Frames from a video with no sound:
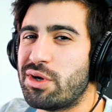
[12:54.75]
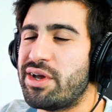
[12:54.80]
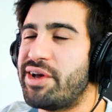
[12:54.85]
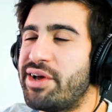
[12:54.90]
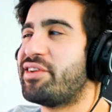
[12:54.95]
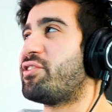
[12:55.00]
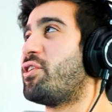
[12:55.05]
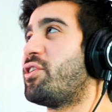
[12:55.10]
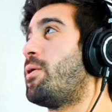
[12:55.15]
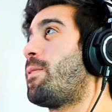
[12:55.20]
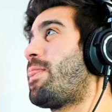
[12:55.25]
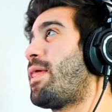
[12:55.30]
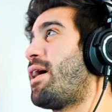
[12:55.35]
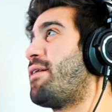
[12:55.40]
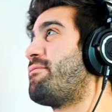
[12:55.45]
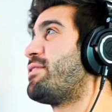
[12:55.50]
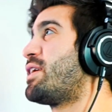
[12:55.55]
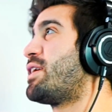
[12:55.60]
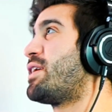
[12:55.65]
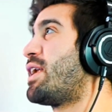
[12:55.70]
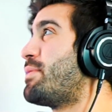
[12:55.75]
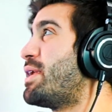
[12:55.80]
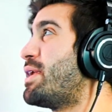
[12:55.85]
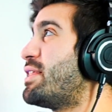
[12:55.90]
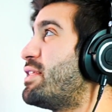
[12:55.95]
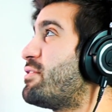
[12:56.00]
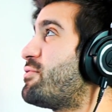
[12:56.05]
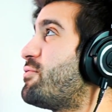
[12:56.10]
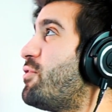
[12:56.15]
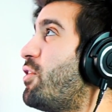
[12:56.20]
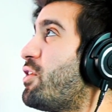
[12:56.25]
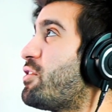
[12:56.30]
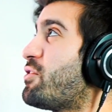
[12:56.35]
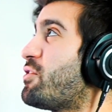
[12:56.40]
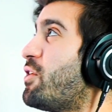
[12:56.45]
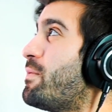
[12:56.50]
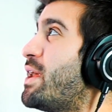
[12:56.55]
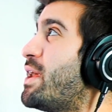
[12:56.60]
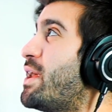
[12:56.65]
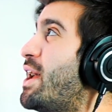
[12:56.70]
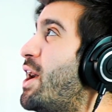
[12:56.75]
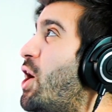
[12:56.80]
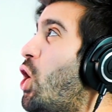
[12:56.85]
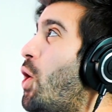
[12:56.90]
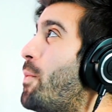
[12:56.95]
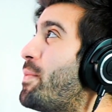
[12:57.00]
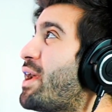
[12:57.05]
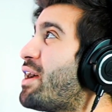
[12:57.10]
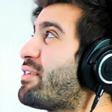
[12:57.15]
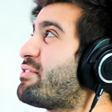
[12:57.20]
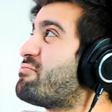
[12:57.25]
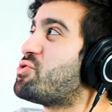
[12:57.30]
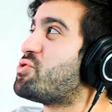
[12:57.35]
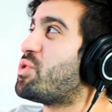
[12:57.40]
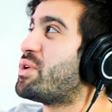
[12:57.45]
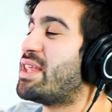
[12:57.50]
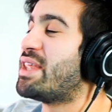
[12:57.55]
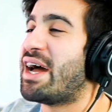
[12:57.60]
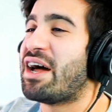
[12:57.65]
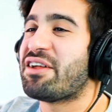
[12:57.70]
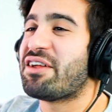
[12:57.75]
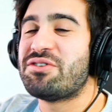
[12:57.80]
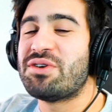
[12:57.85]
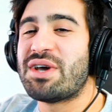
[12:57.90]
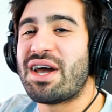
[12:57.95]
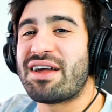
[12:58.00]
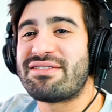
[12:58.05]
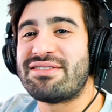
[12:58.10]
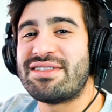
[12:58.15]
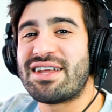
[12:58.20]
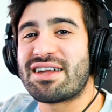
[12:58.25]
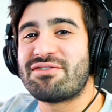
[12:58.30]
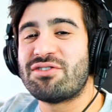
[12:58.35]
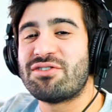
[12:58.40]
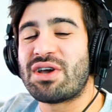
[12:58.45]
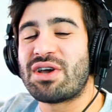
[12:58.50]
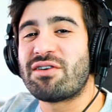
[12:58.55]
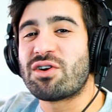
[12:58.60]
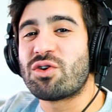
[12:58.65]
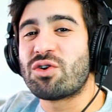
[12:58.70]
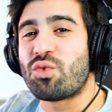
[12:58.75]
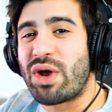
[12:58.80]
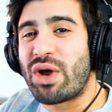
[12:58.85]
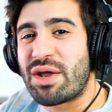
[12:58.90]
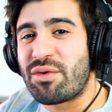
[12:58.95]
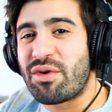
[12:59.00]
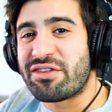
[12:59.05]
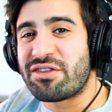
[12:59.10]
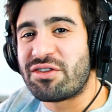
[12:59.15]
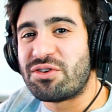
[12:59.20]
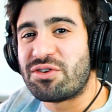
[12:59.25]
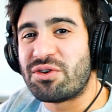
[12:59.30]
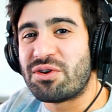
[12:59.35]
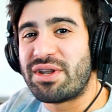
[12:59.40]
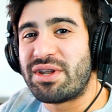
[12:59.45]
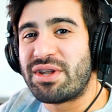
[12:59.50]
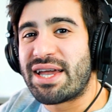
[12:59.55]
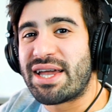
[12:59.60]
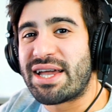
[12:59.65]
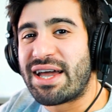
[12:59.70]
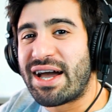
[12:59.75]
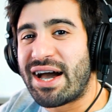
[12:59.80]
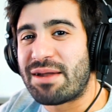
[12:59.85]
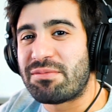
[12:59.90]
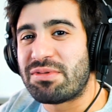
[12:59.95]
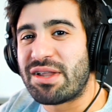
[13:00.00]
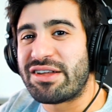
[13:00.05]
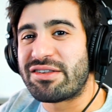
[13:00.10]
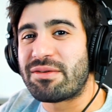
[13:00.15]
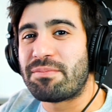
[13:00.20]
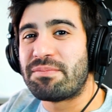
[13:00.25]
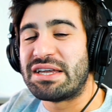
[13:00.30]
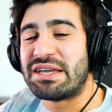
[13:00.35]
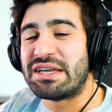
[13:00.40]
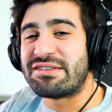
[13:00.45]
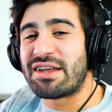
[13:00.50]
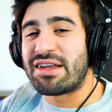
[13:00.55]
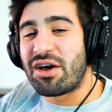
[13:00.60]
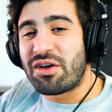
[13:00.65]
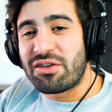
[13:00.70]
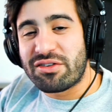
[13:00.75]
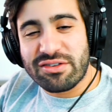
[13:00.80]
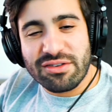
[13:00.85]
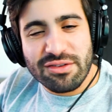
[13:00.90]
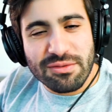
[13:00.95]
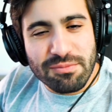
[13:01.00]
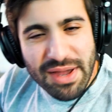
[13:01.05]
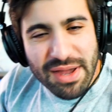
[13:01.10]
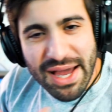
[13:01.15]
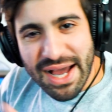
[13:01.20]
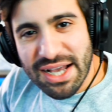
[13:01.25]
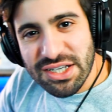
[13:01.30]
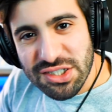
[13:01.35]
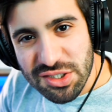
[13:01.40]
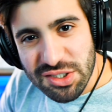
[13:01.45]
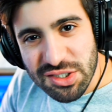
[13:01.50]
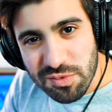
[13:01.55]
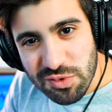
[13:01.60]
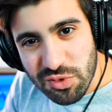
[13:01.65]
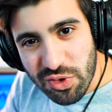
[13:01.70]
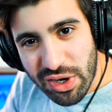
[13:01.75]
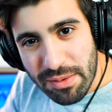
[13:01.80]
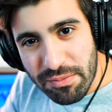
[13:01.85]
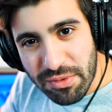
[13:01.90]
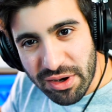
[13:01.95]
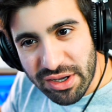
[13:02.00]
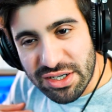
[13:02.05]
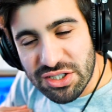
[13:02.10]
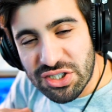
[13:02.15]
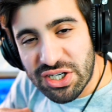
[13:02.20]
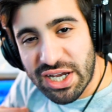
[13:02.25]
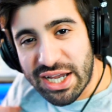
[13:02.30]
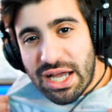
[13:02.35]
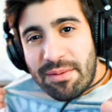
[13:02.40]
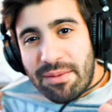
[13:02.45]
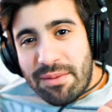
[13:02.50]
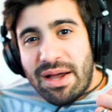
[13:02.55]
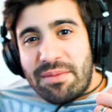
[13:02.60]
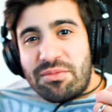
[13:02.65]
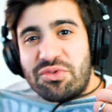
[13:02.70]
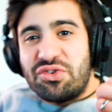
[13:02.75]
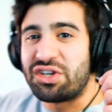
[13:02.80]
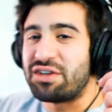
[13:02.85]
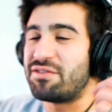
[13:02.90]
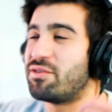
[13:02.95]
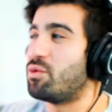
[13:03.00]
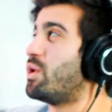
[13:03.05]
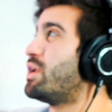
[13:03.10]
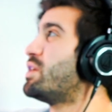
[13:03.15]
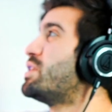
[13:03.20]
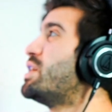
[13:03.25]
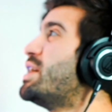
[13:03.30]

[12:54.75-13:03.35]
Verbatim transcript: So I figured I made it this far. So hope you guys enjoyed that. I'll see you guys in the next video. Have a great rest of Tudo Day. God bless. Peace out. Smash the subscribe button. Check out my music if you want to